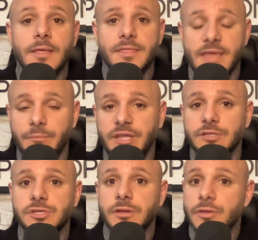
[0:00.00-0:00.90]
that
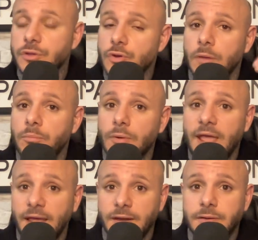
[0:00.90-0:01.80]
means your
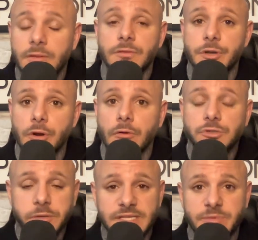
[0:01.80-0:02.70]
brain, the
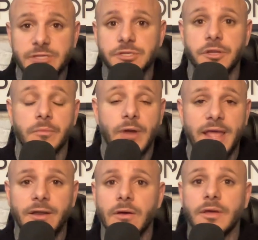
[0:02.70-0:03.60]
neurotransmitters in your
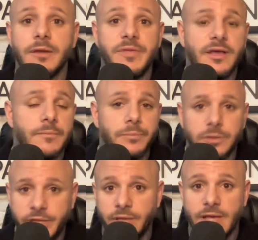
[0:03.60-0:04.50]
brain, are going to be
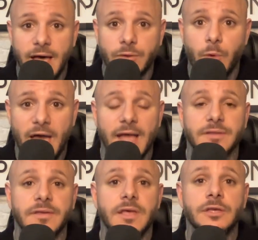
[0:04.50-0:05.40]
completely out of whack.
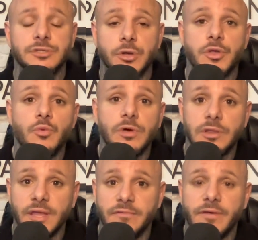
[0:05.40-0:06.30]
So you will
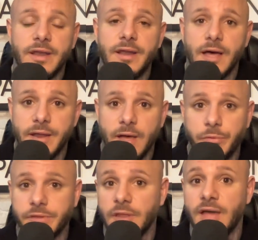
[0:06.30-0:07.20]
live an
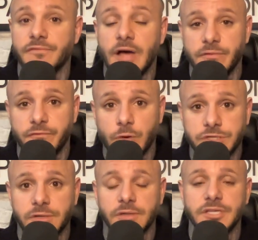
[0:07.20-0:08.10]
unhealthy life,
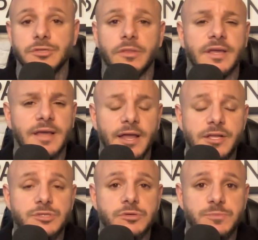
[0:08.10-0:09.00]
unfortunately. So the gut
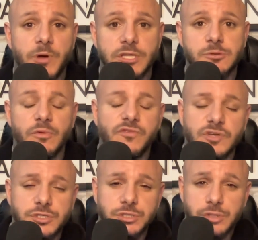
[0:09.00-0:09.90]
is responsible for
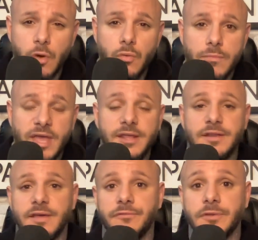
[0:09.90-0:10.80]
so many
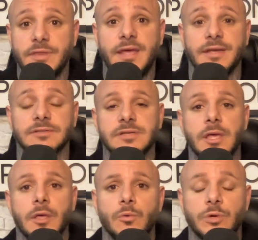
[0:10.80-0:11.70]
different things,
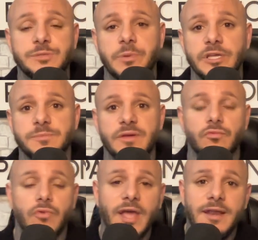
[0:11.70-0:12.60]
which brings me
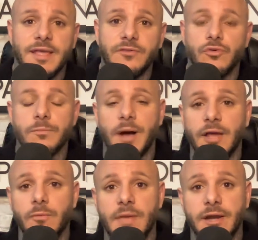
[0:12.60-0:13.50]
right into
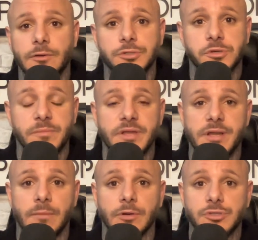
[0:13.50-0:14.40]
biomedical treatment
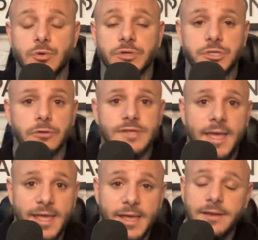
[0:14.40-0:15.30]
number 2, which goes
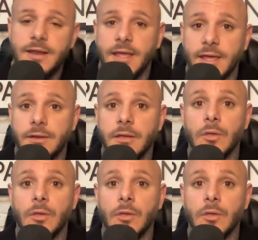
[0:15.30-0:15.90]
hand in hand